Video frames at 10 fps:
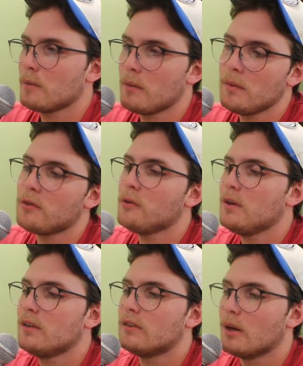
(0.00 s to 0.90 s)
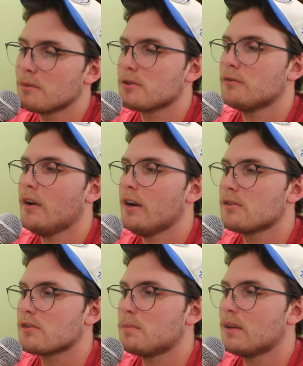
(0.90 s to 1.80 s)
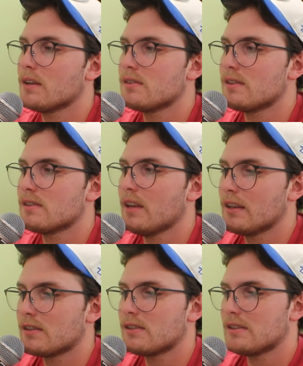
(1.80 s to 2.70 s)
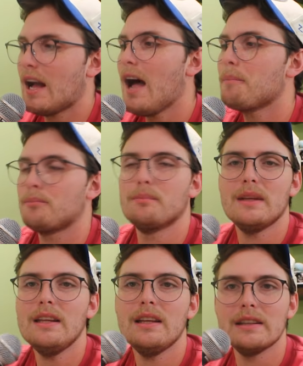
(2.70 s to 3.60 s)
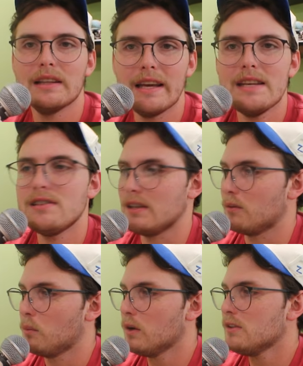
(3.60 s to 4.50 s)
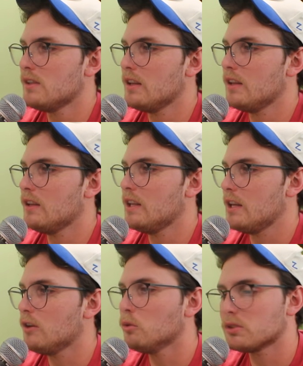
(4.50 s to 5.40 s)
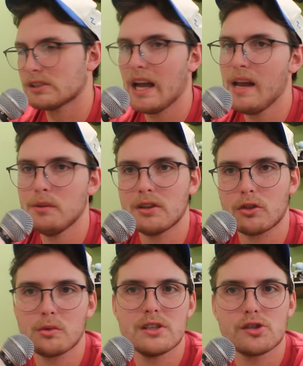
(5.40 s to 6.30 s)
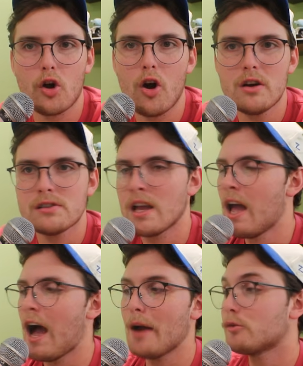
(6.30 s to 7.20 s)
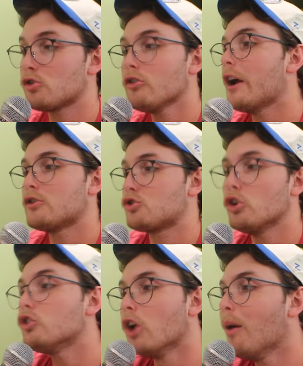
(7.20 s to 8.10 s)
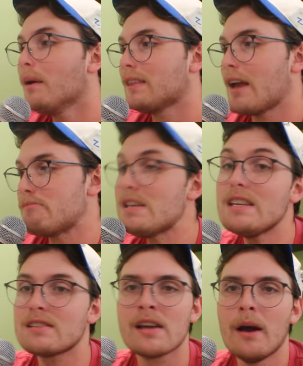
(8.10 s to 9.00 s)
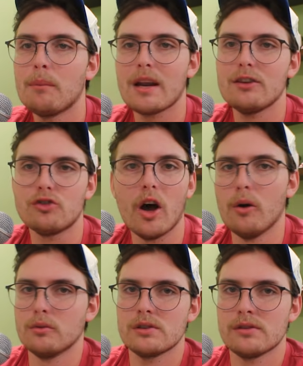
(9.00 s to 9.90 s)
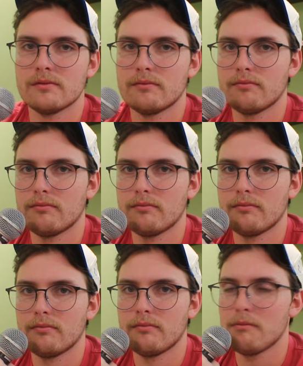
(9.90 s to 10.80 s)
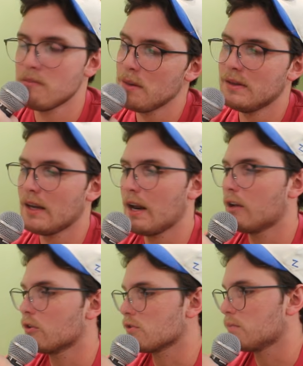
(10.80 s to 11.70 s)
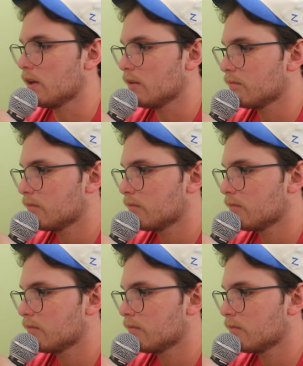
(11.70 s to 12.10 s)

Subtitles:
but I'm going to throw it in dumpster fire just because it's stop being lazy. What is the equal sign with the 3 stars? I'm sure I should know what that means, but I don't. Maybe that angers me.